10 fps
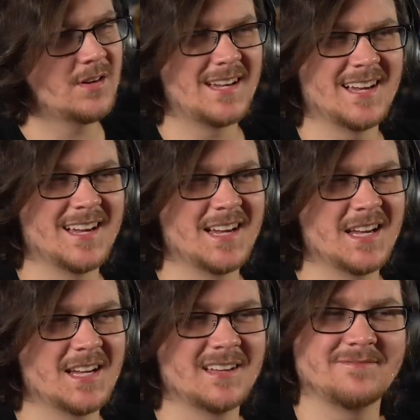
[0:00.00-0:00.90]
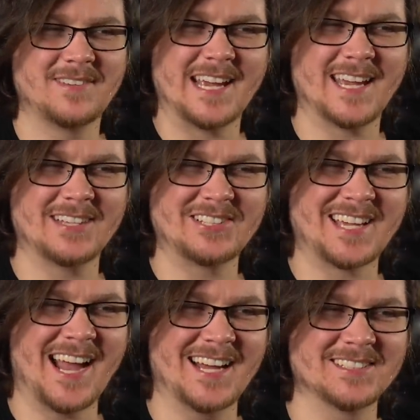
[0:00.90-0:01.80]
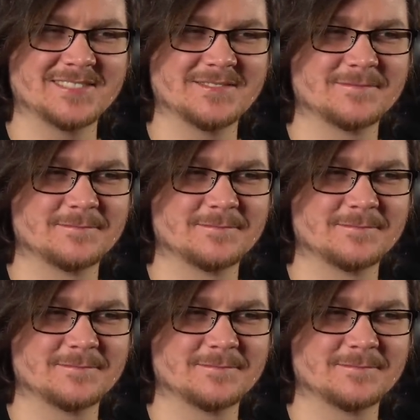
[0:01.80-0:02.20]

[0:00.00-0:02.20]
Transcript: Yeah, it's kind of...